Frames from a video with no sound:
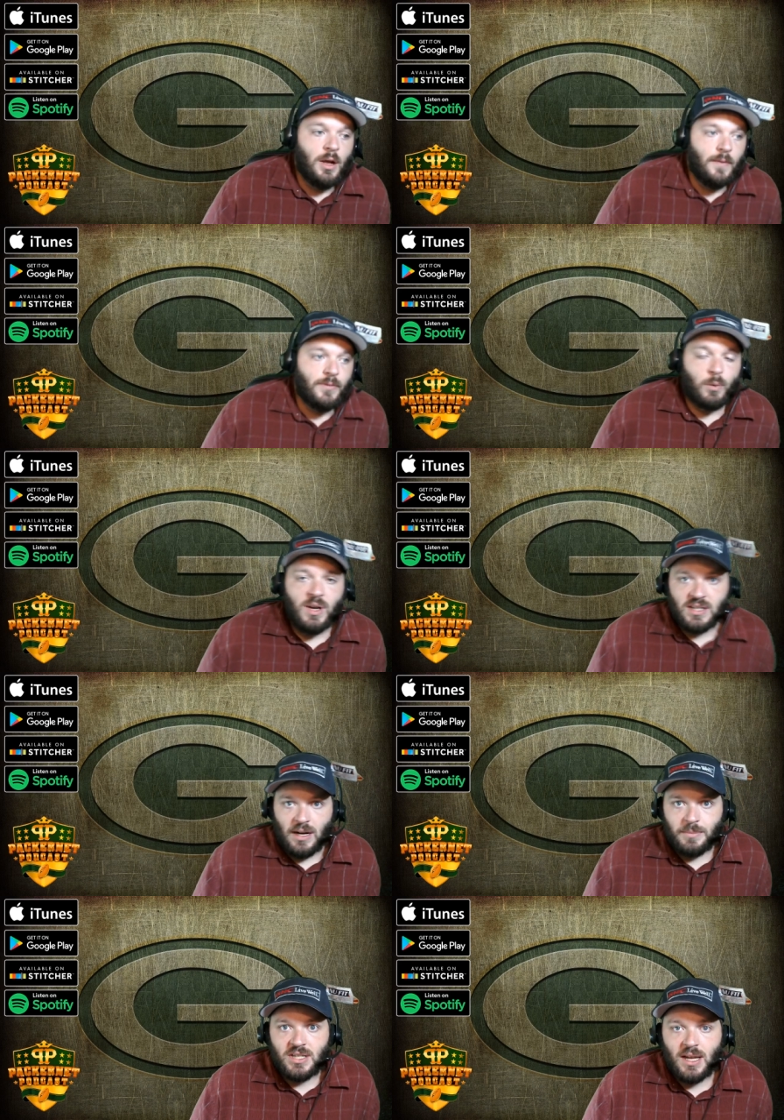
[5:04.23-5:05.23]
The reason
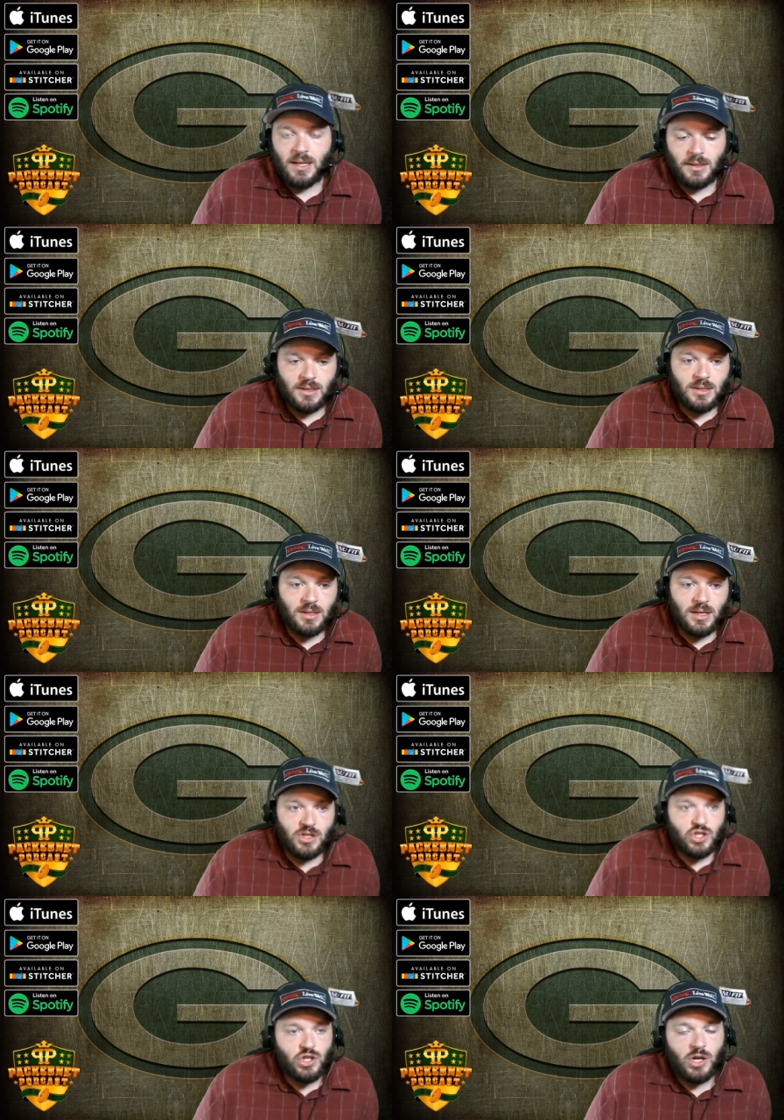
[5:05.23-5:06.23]
I'm saying this is
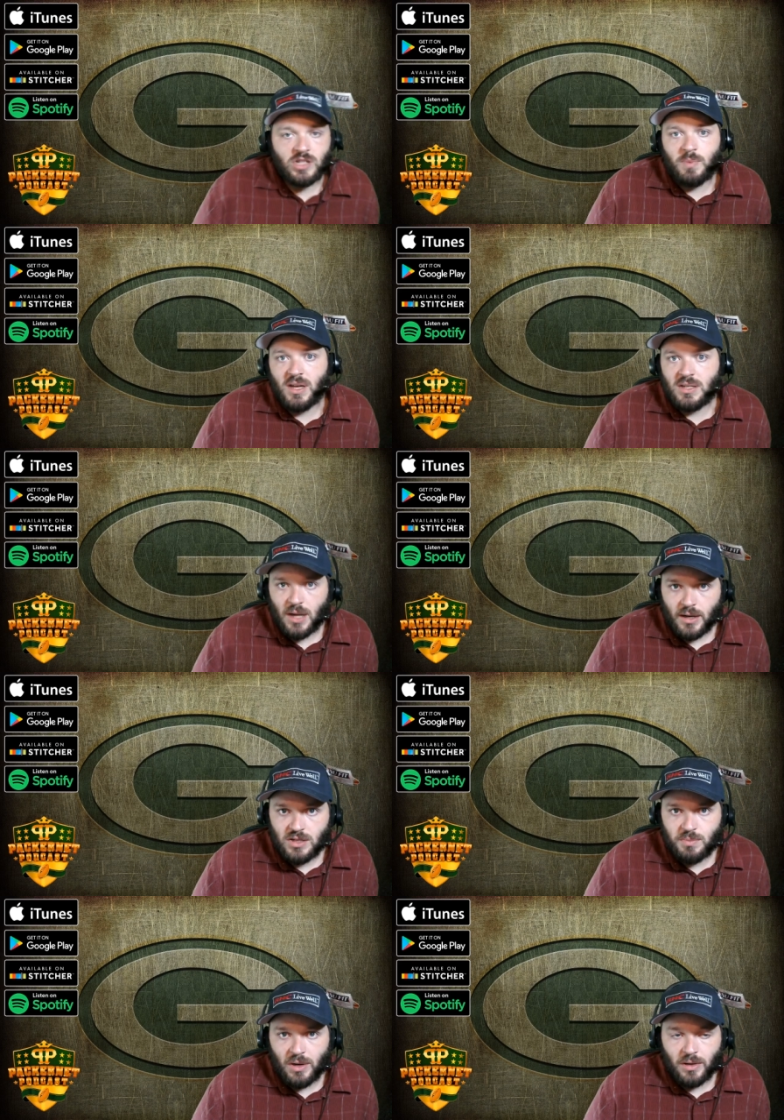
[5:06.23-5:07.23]
just based on
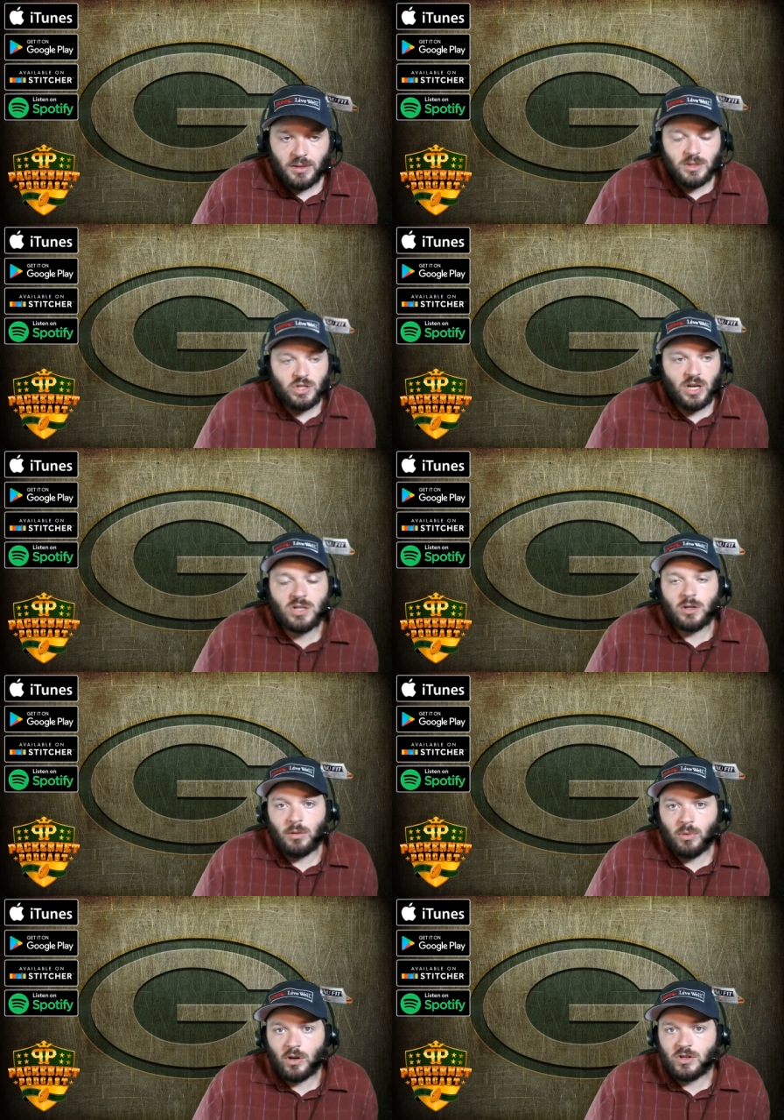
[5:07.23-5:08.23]
experience. Jace
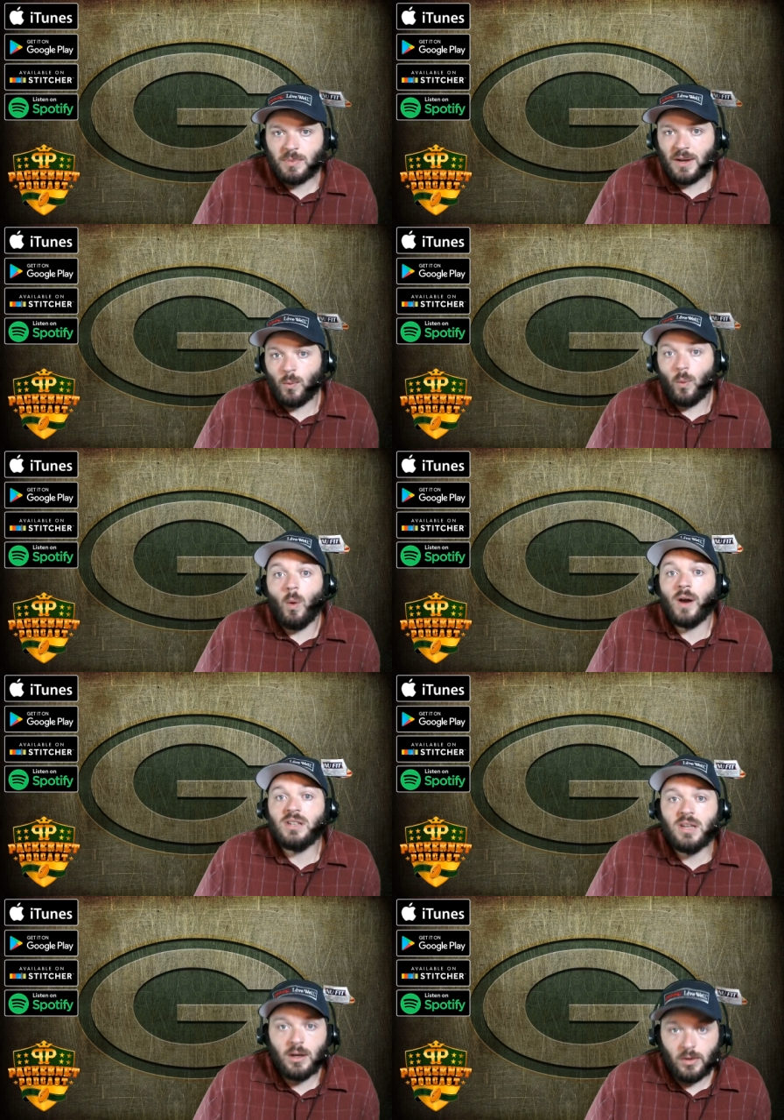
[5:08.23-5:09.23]
Sternberger spent one
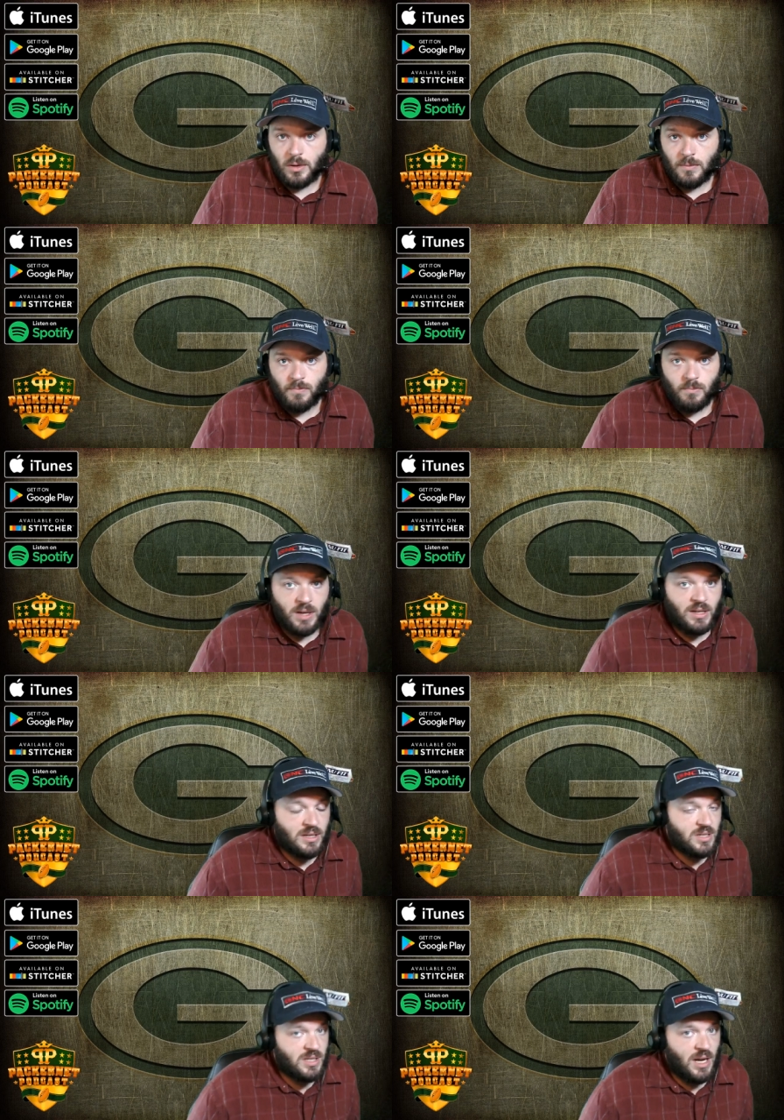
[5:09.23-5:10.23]
year at
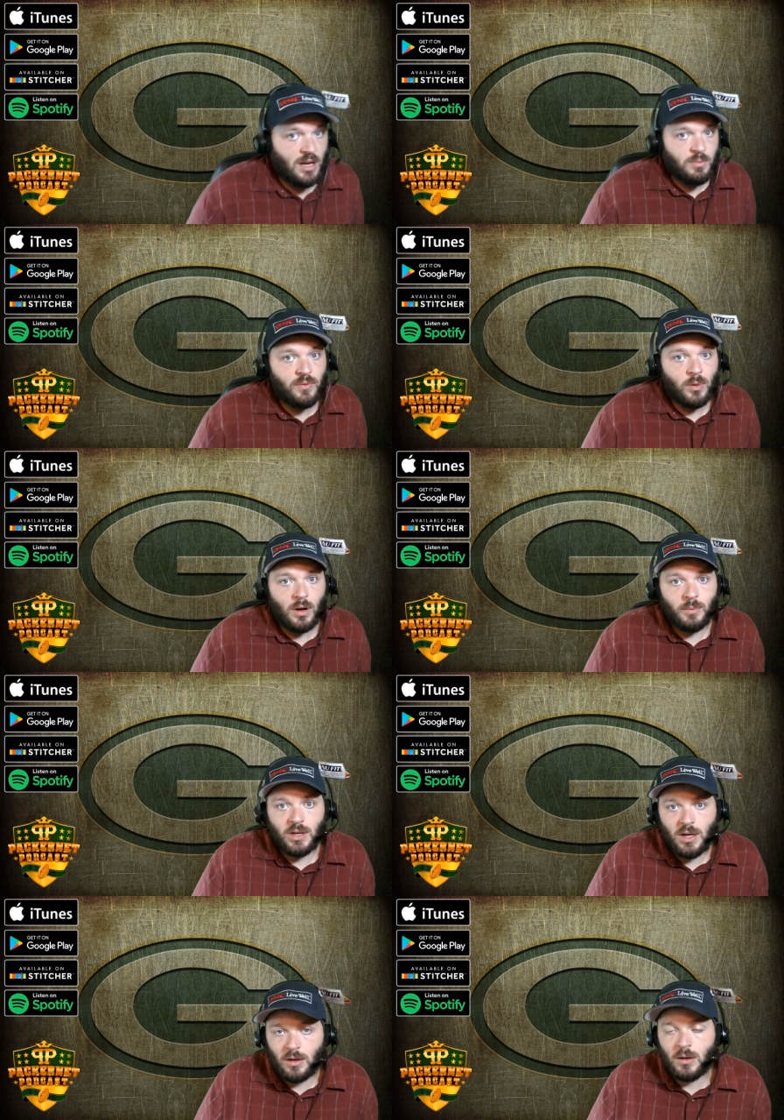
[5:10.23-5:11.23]
Texas A&M before coming
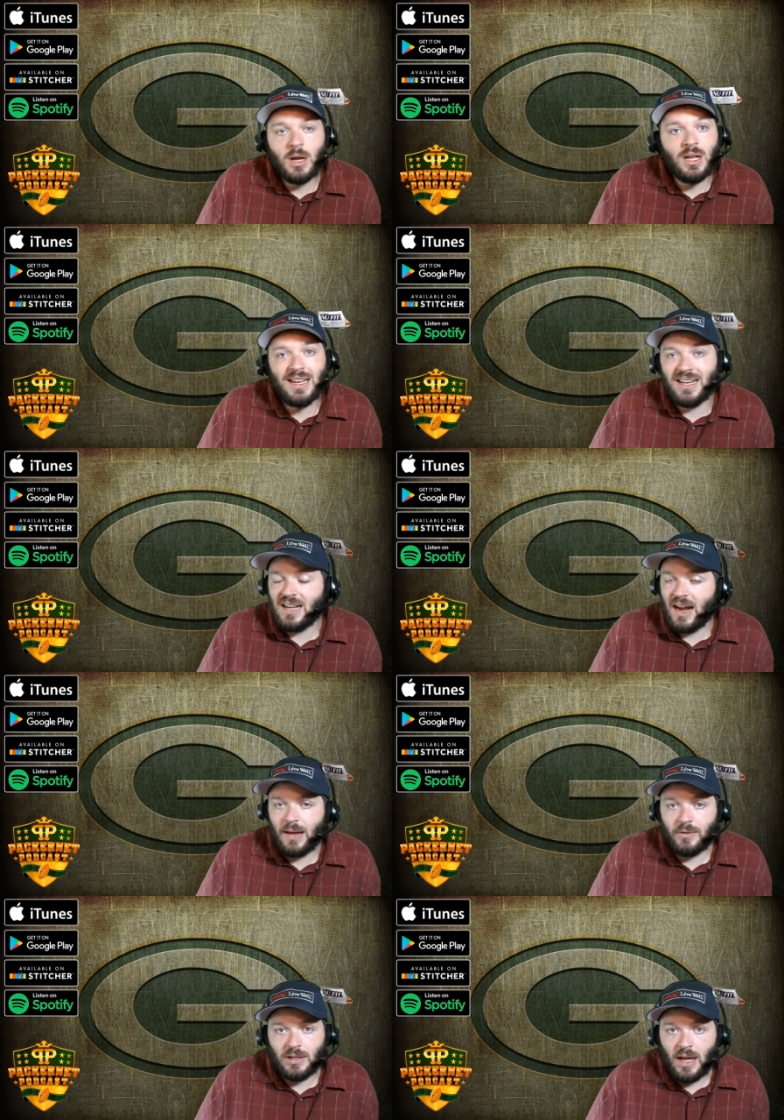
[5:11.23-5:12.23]
here. He did not
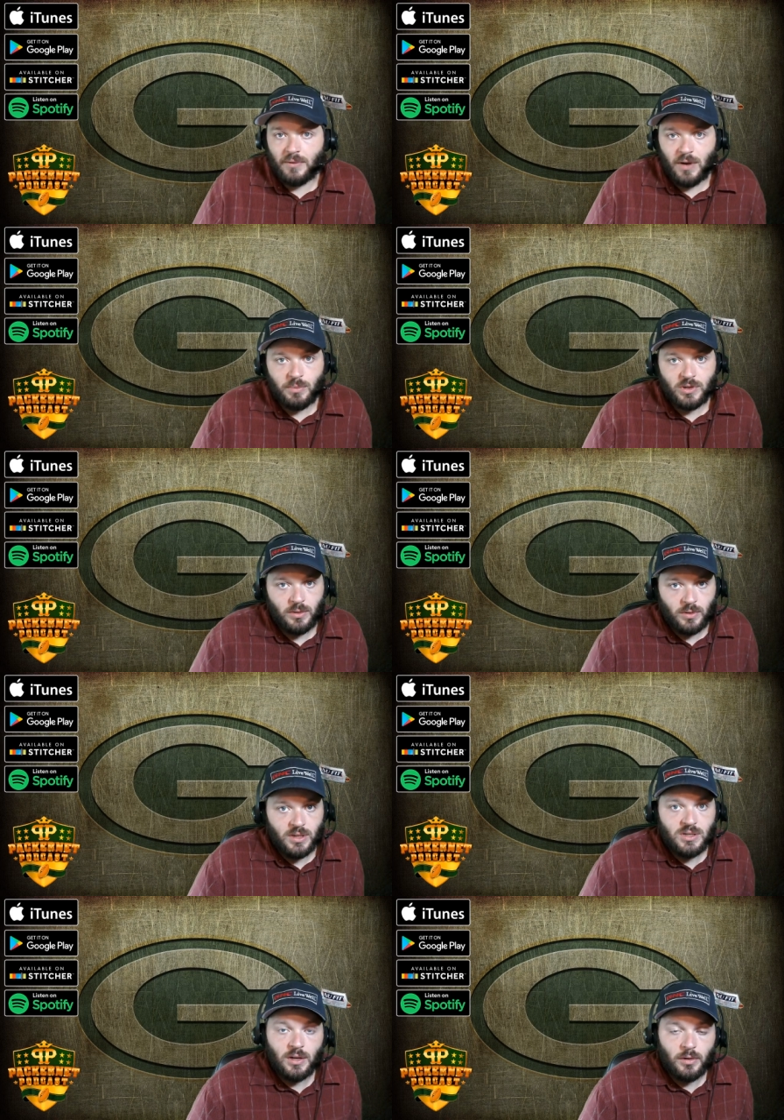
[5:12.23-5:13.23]
have a lot of
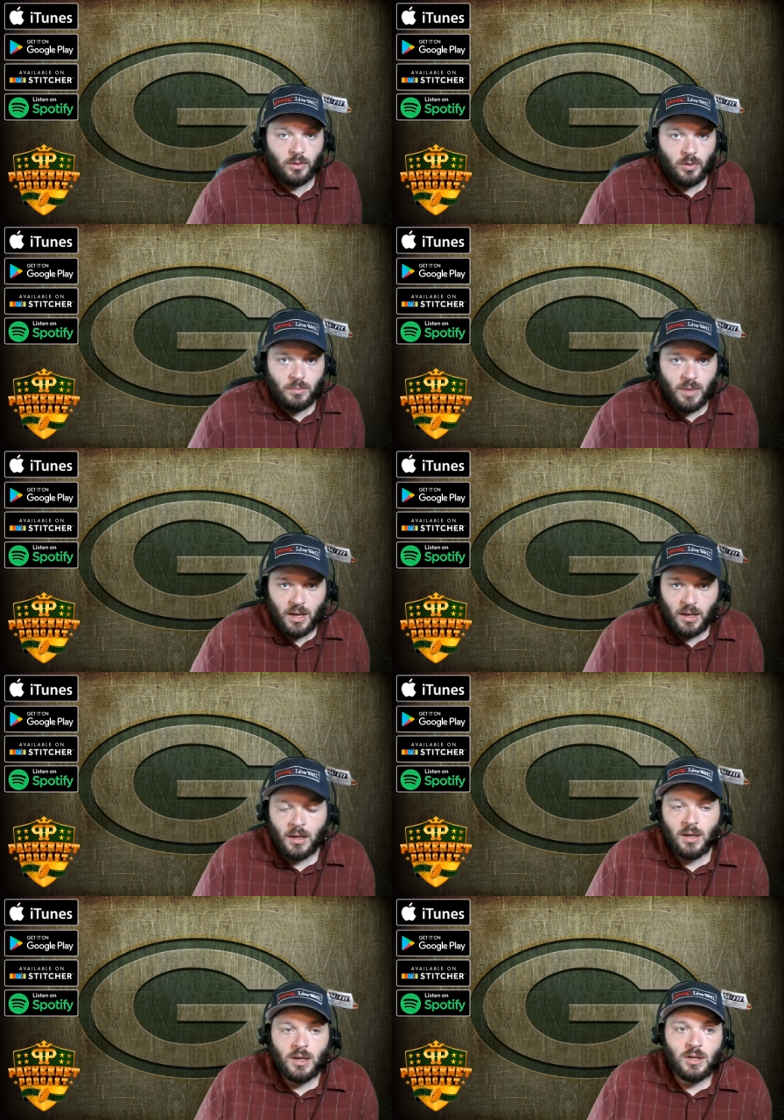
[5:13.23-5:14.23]
opportunities here in Green Bay.
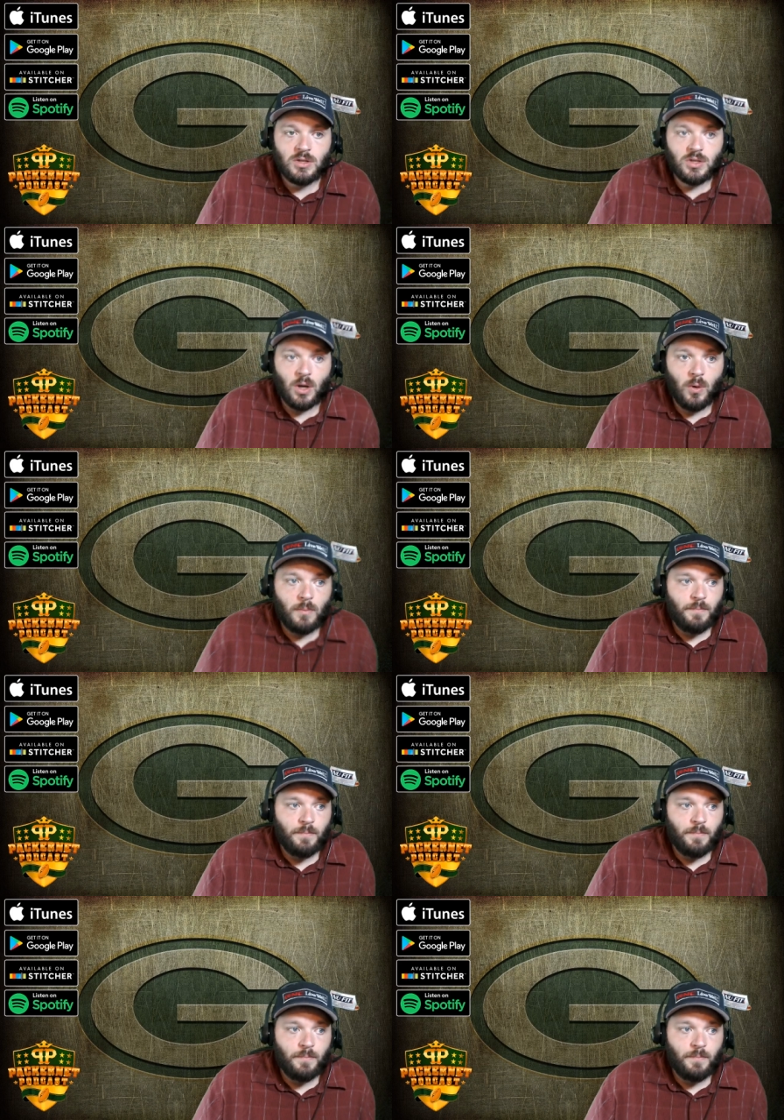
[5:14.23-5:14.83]
So